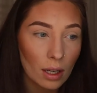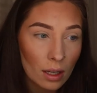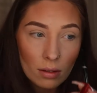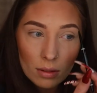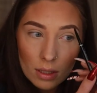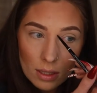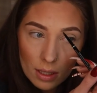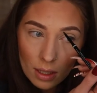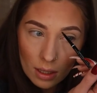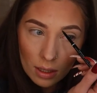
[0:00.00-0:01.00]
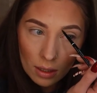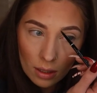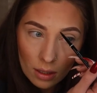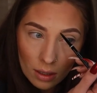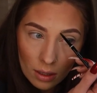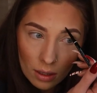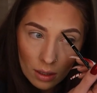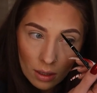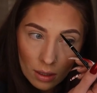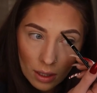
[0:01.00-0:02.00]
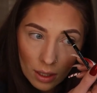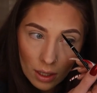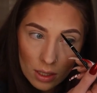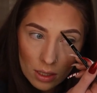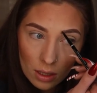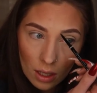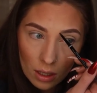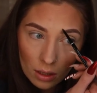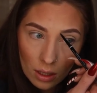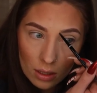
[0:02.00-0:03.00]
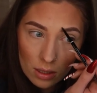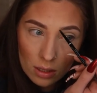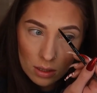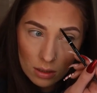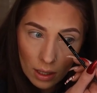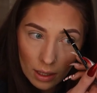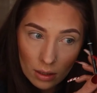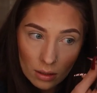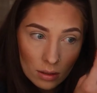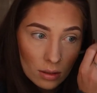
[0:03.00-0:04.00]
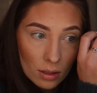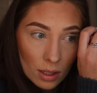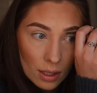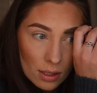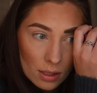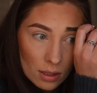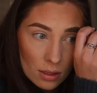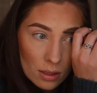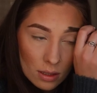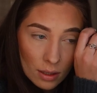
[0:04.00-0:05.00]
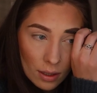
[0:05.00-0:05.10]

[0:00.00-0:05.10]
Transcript: I don't understand. Like, y'all just long lost, like, cousins?